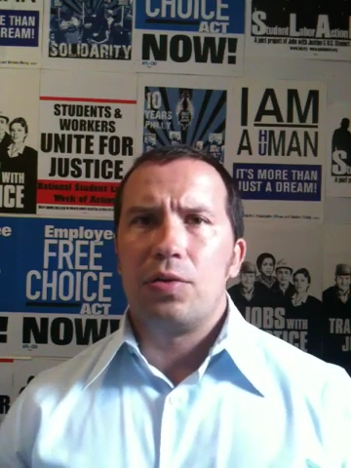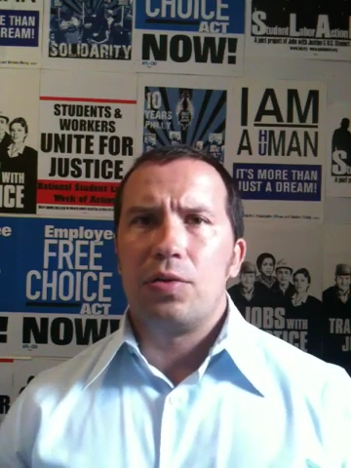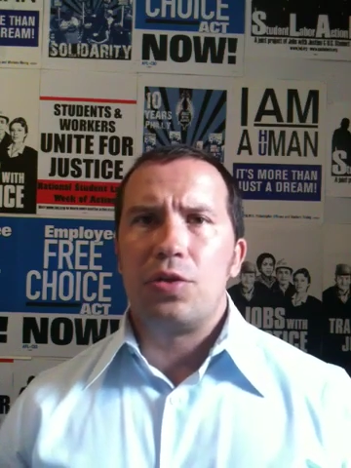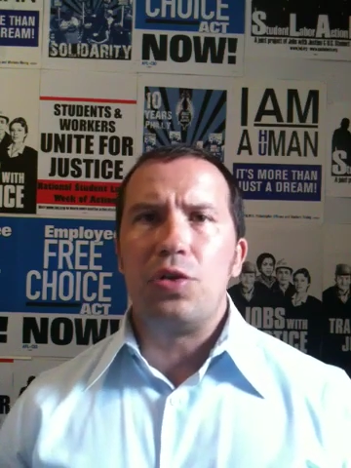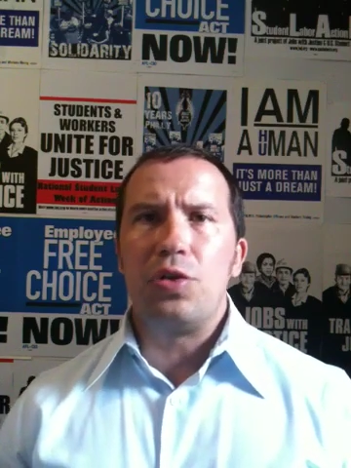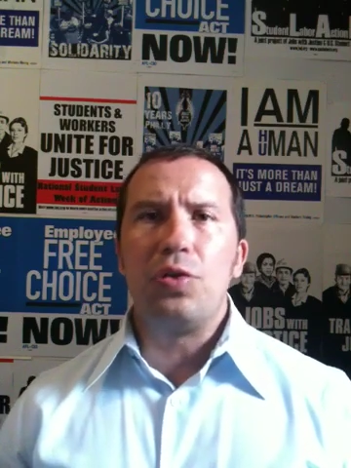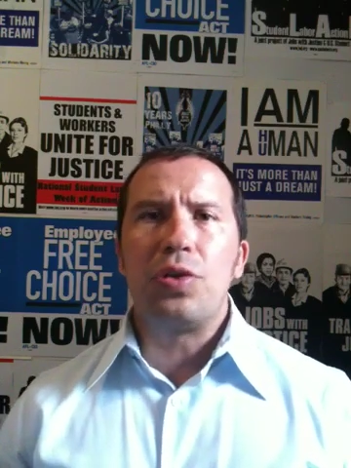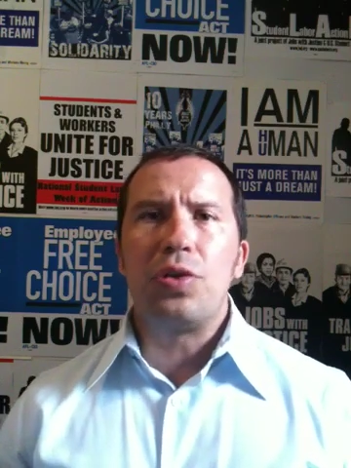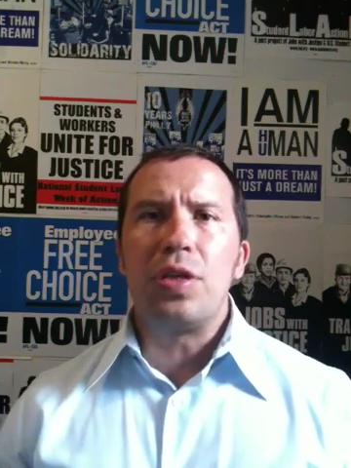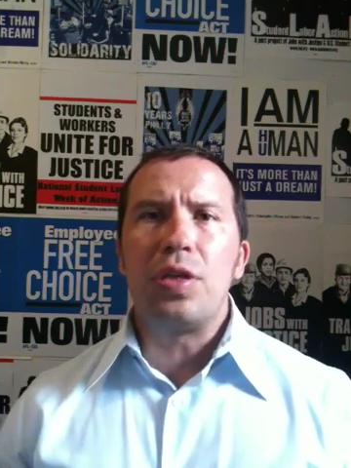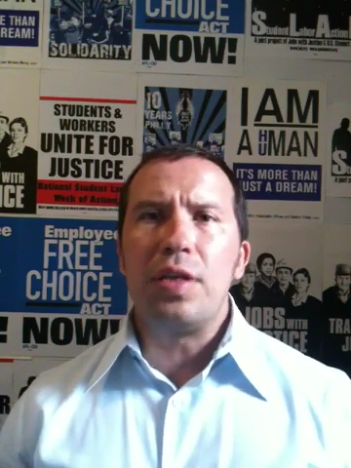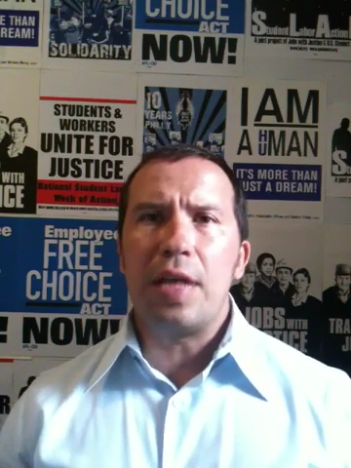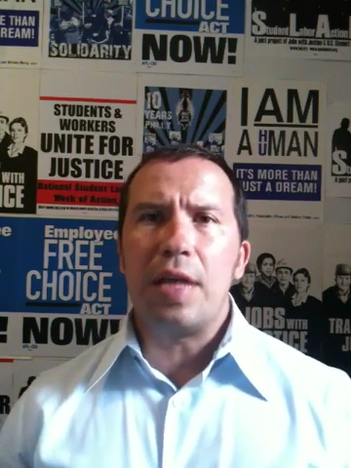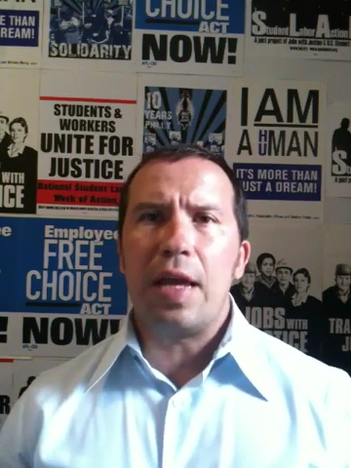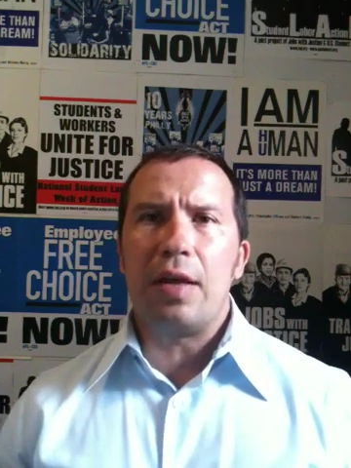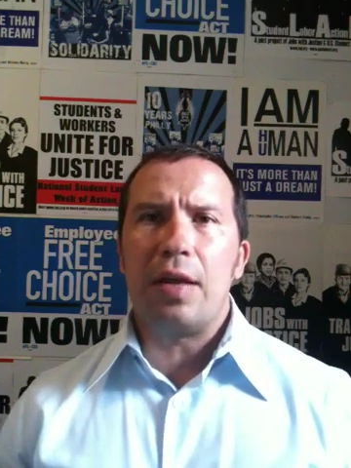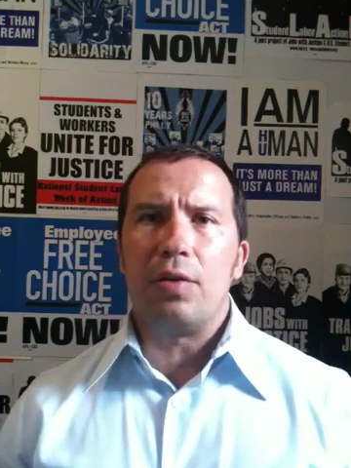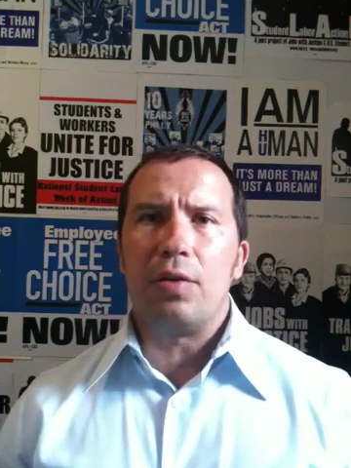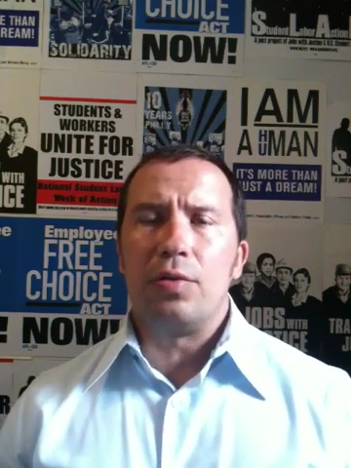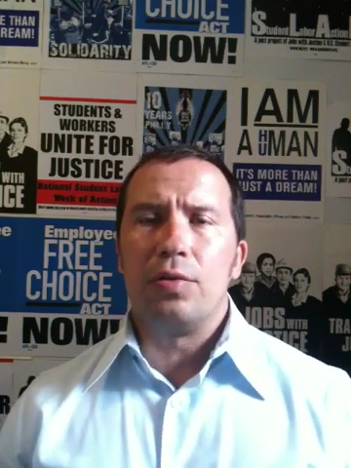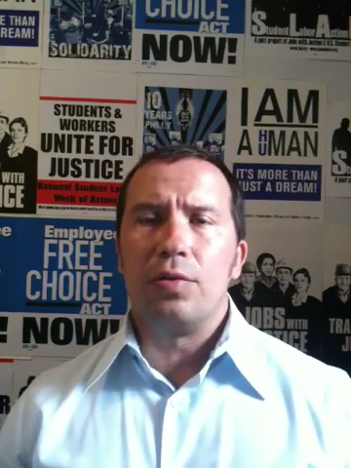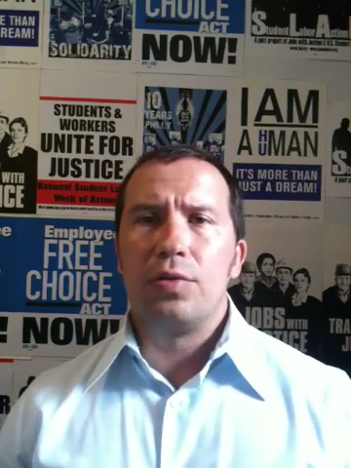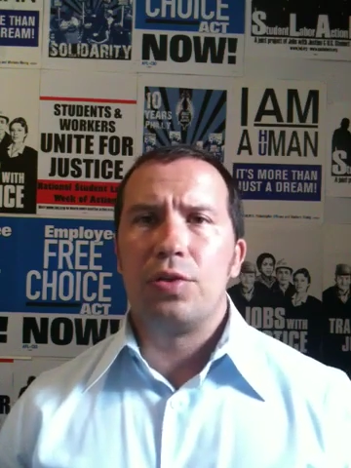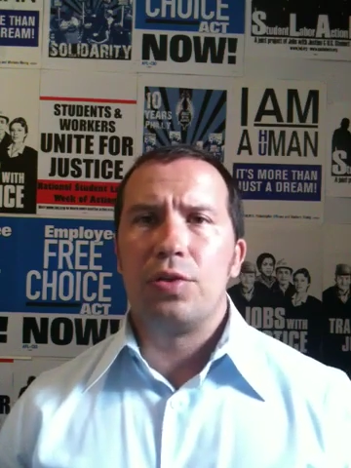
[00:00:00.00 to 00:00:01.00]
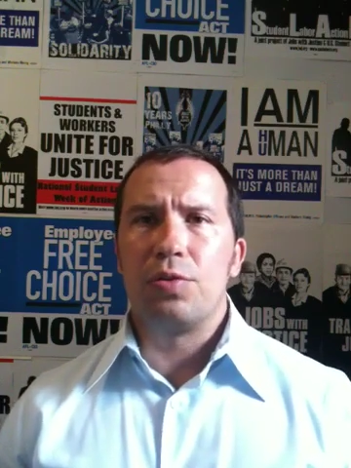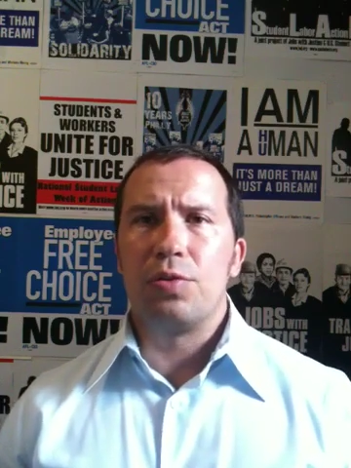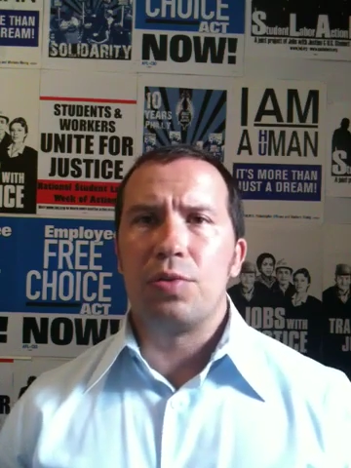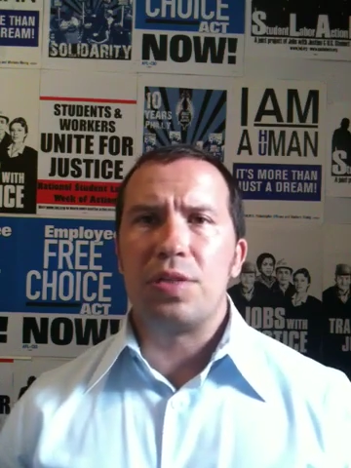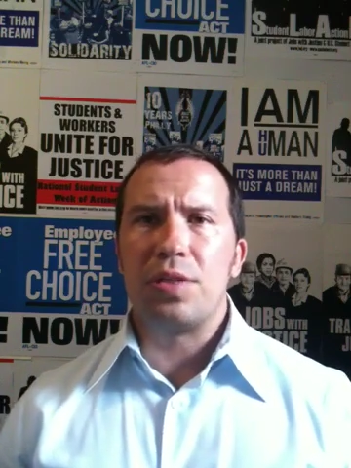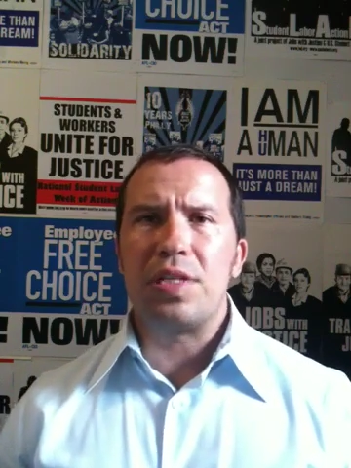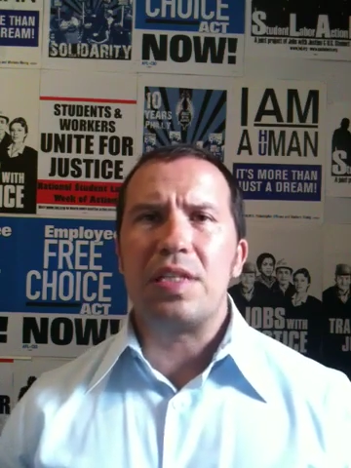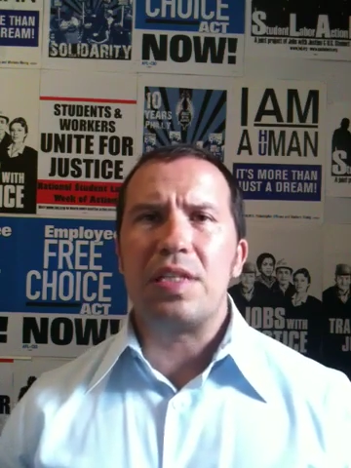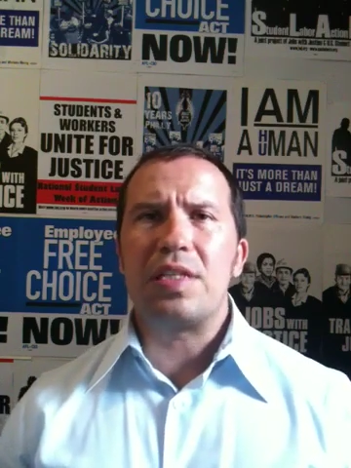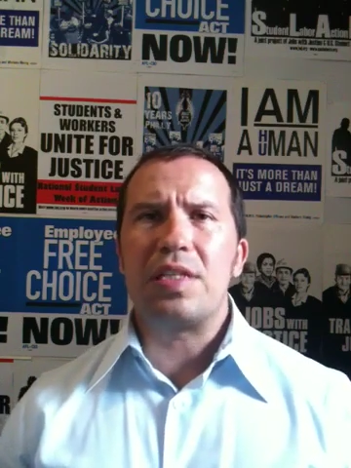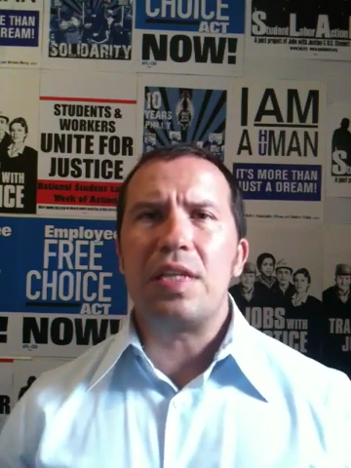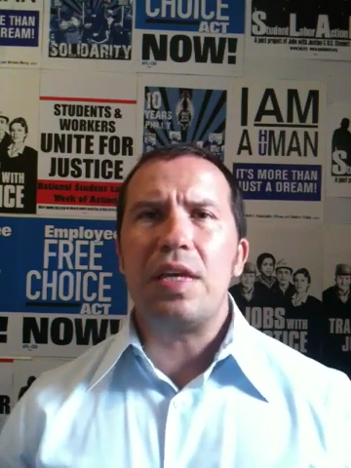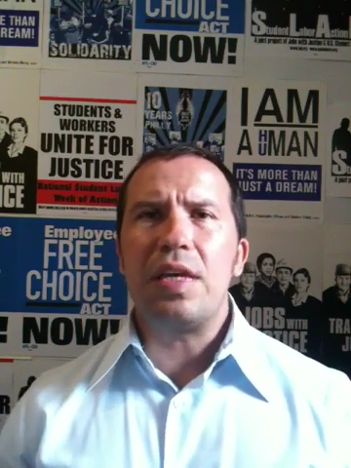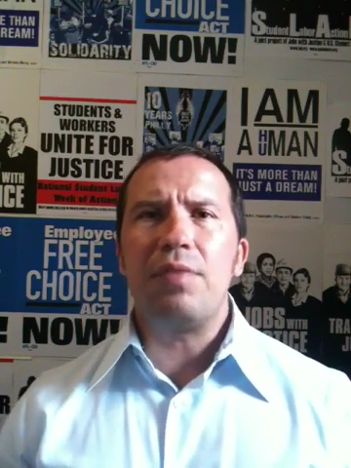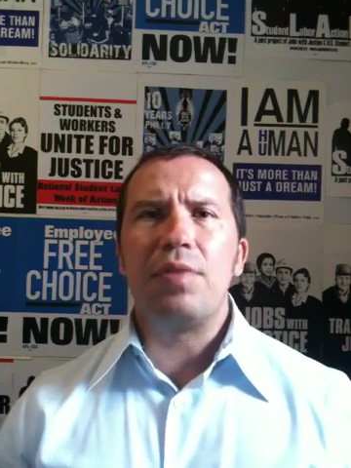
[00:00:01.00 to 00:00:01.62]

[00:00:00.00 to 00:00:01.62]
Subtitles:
tooth and nail to resist